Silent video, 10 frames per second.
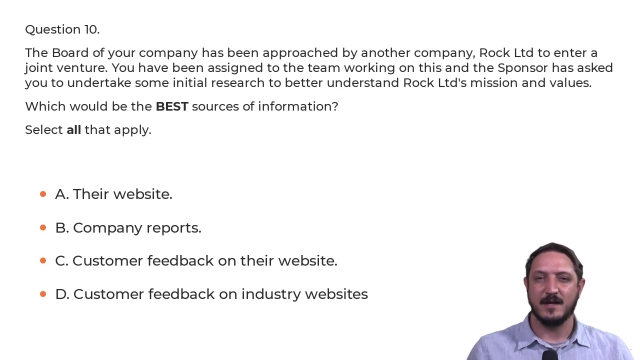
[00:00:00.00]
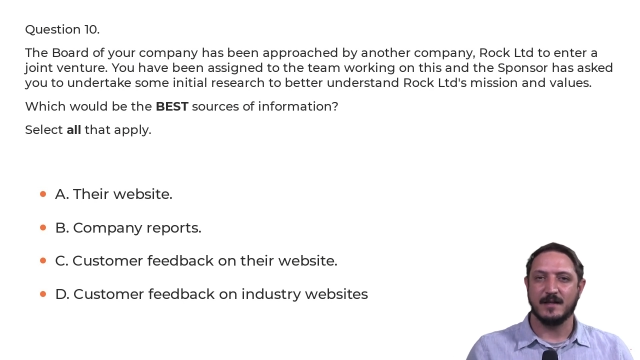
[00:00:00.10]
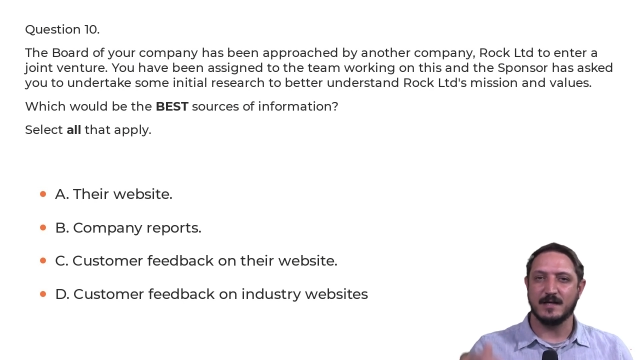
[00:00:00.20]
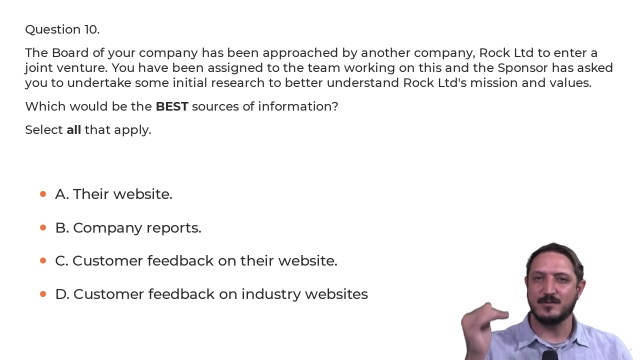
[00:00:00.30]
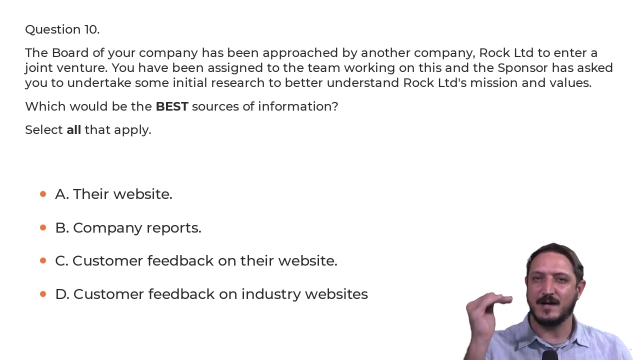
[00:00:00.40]

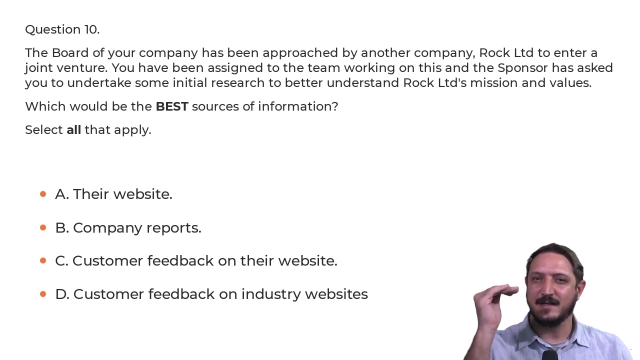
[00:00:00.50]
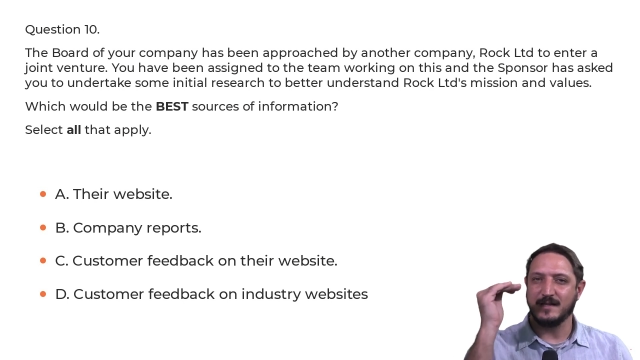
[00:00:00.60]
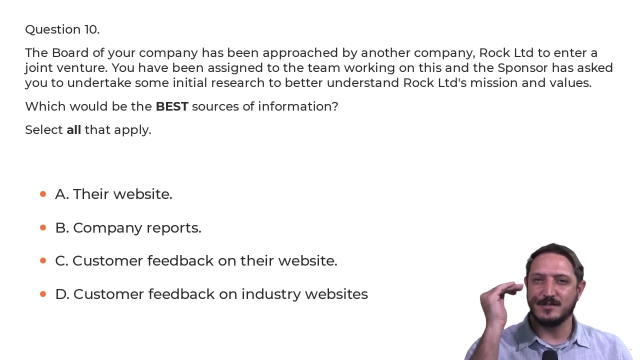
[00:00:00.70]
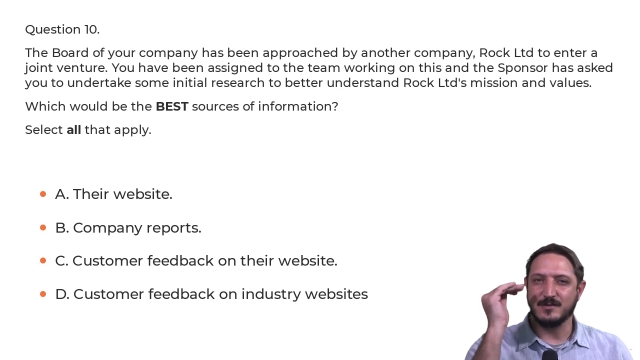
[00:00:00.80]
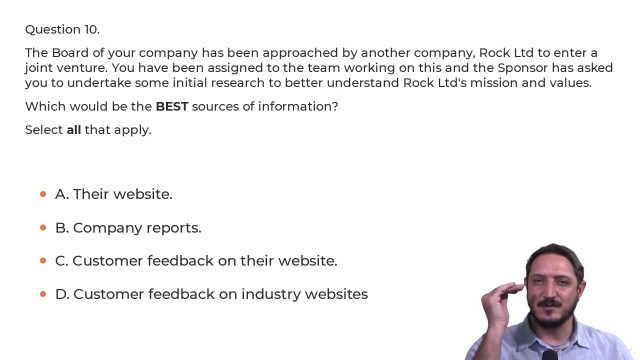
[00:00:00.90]
That's why it
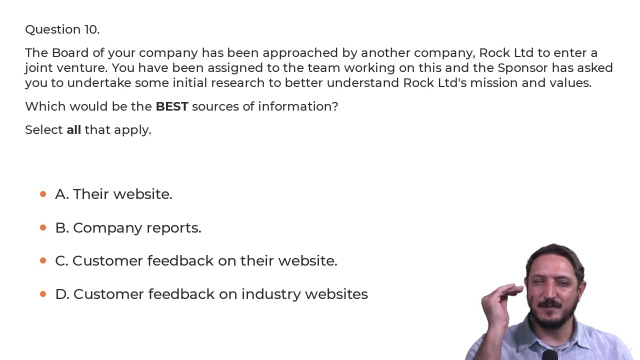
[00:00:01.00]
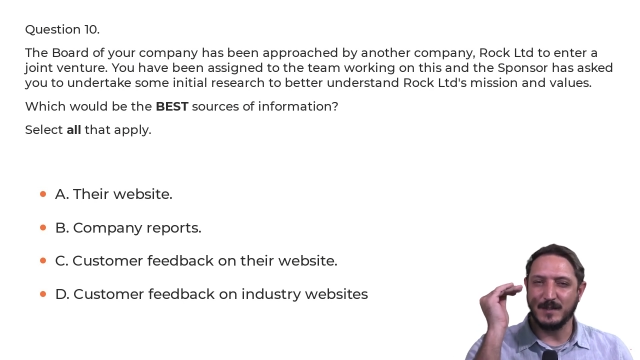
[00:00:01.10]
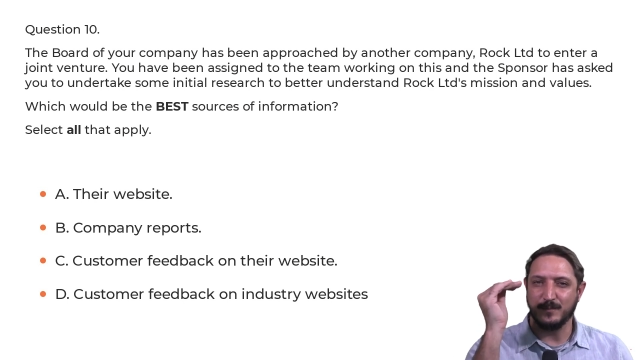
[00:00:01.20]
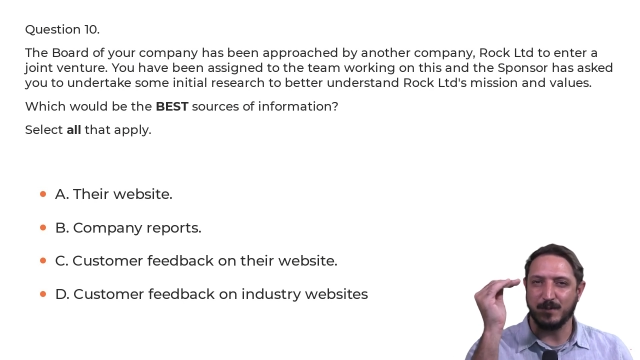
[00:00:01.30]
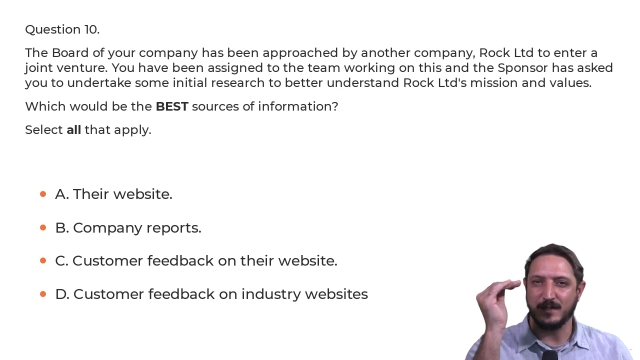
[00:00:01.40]
needs to
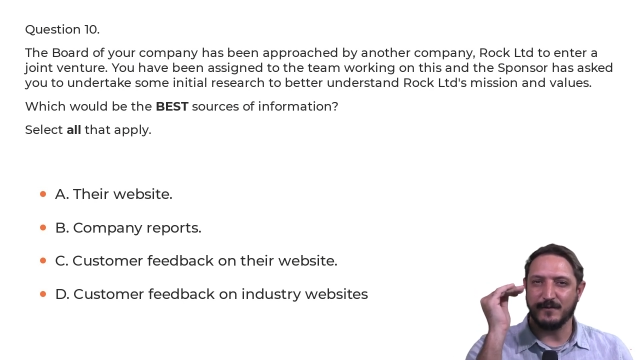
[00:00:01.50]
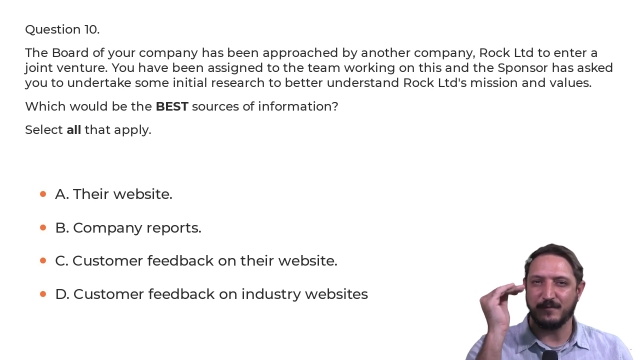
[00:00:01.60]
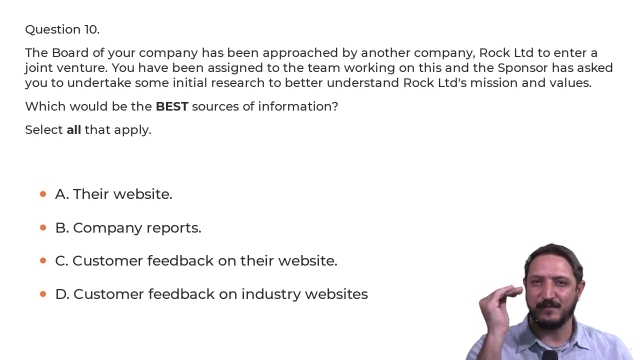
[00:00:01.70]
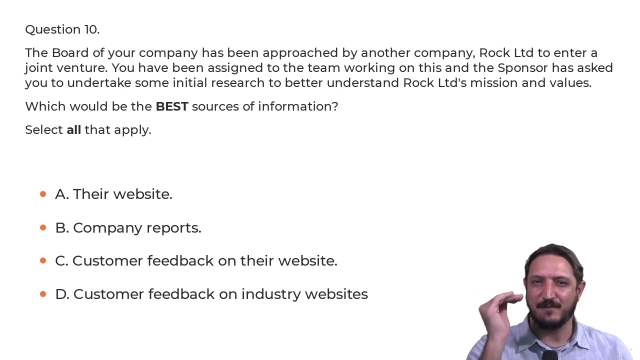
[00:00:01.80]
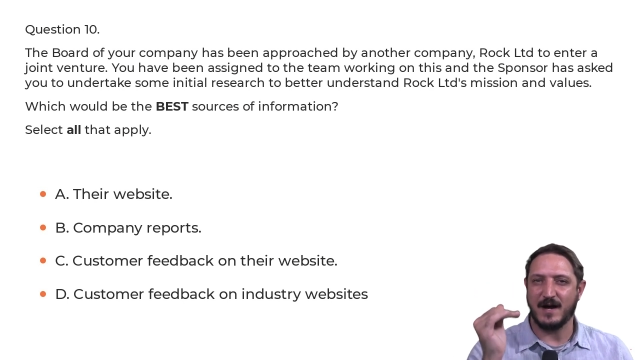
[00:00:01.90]
be
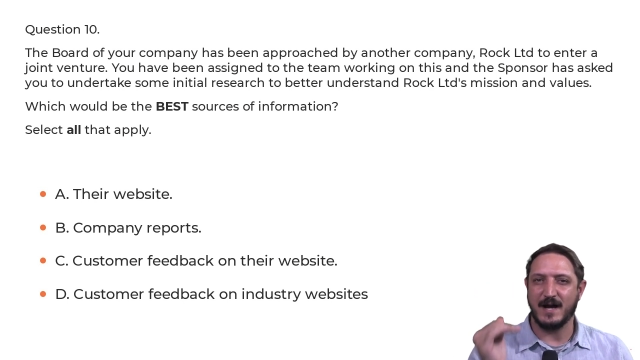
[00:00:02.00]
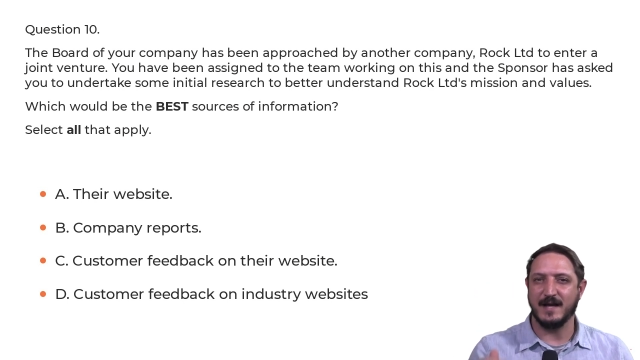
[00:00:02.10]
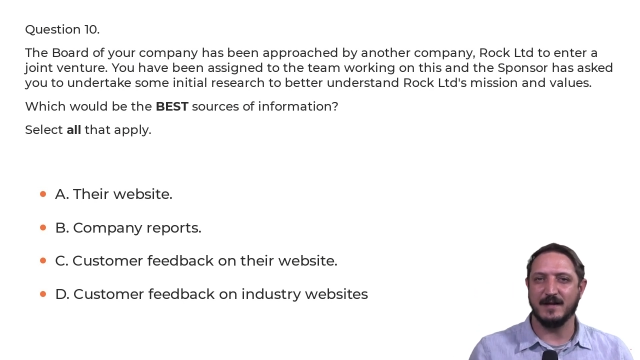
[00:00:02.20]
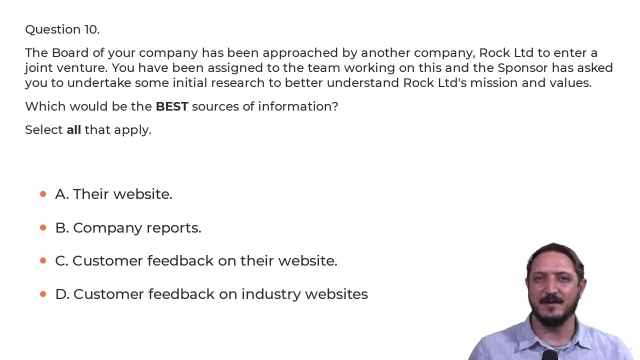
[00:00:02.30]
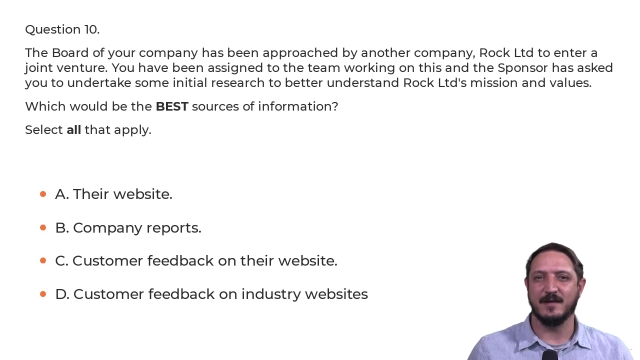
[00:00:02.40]

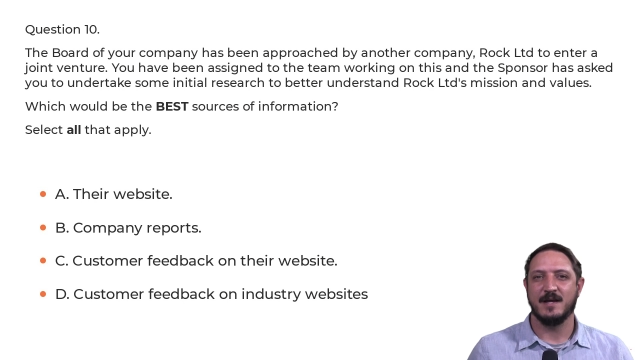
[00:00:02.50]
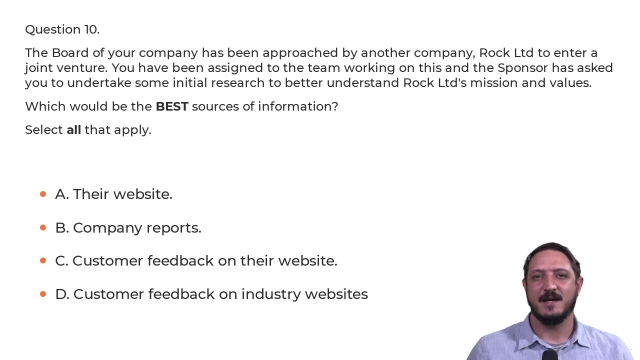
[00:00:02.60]
defined